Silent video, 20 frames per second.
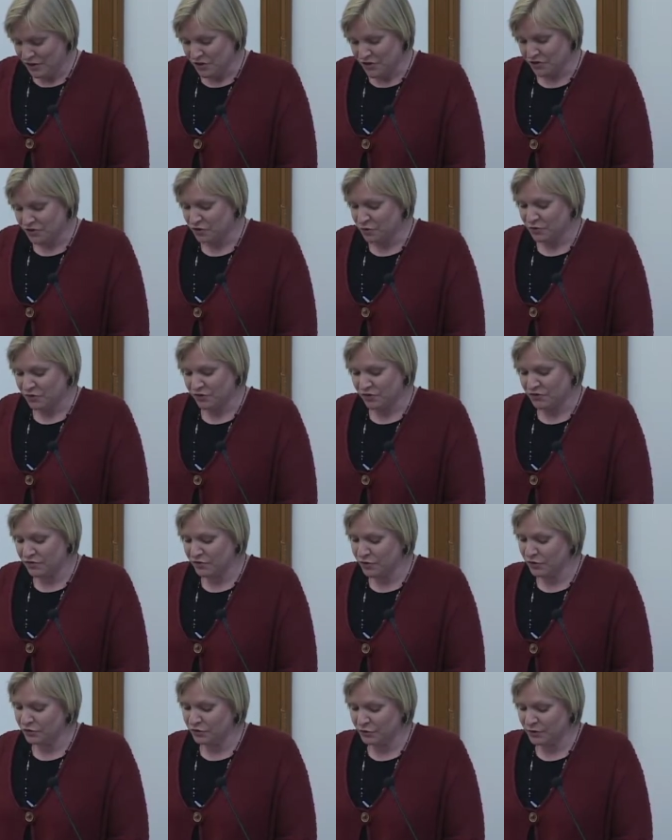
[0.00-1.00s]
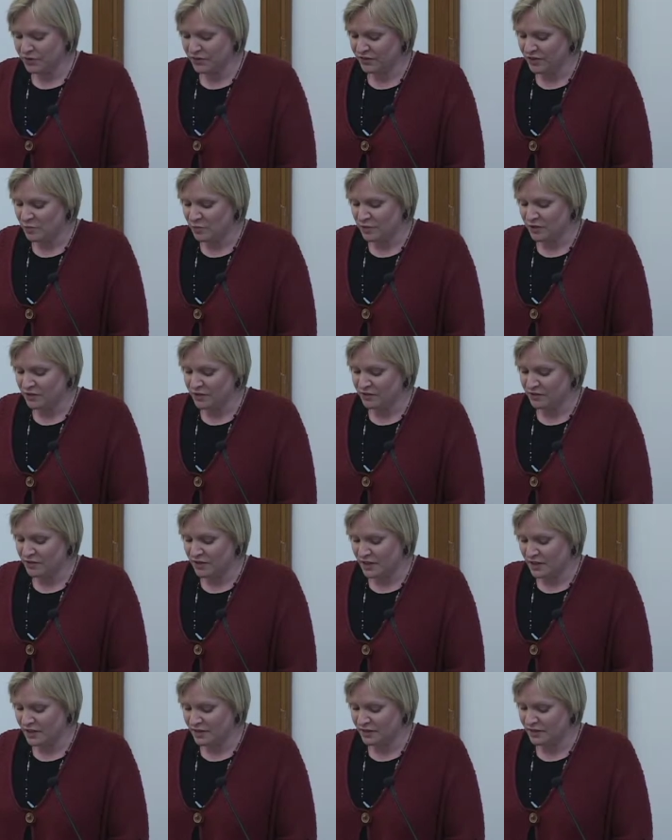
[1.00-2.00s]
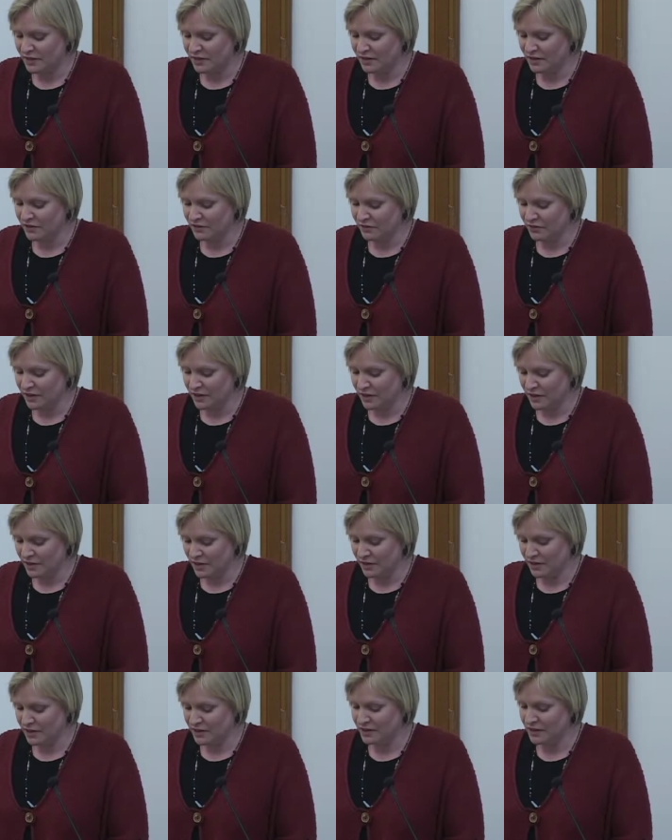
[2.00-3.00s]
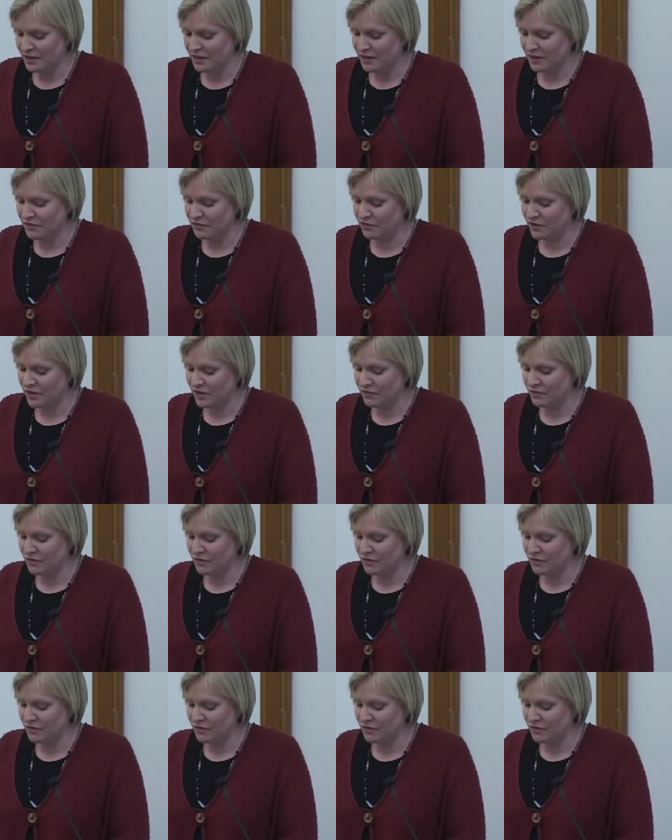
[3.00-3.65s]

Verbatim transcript: She was the first recipient of the 1995 in 1995